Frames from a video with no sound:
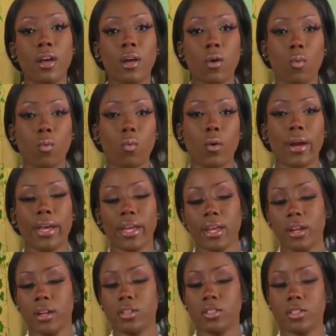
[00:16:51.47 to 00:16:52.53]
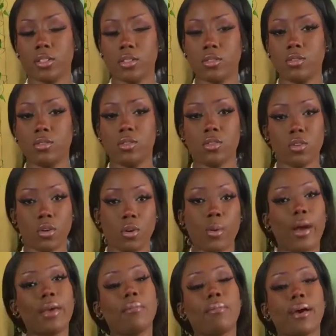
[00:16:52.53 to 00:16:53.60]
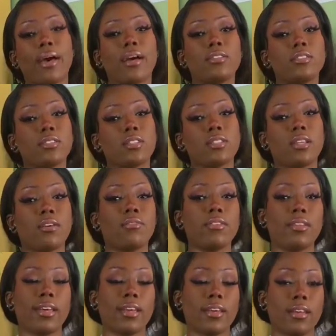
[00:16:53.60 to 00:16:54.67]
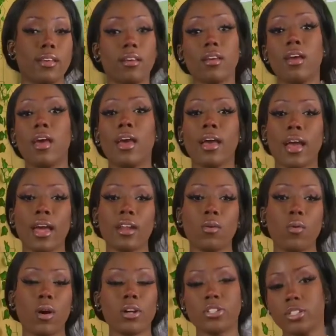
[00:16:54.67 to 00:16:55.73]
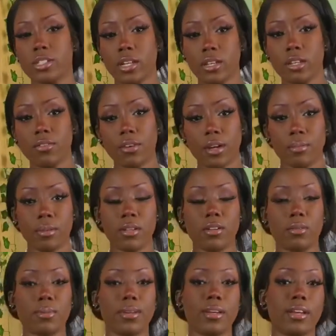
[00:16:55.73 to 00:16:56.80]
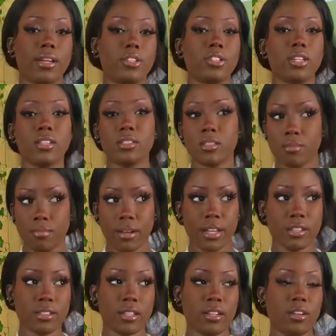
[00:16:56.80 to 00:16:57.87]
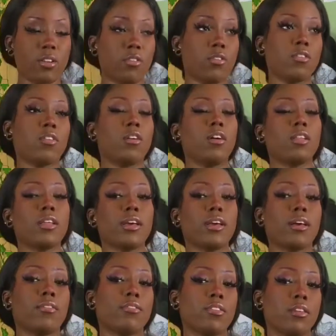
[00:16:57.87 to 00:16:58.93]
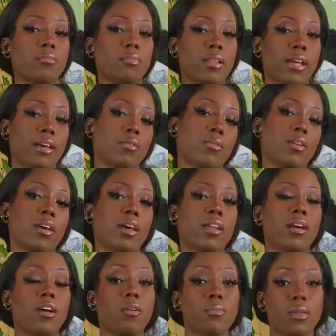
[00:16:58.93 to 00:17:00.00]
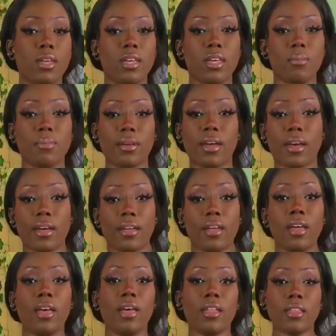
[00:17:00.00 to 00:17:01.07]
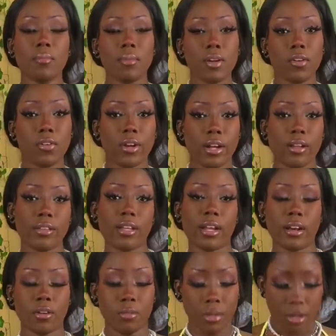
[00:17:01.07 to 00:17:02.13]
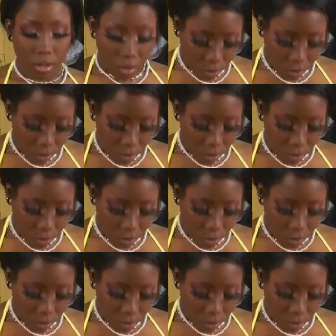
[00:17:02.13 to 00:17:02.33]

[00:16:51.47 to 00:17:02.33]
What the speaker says: white shoes or a white bag just because I feel like it kind of washes out the vibe a little bit, and just my aesthetic overall, like, I feel like black would kind of help me keep it at the middle ground that I would be going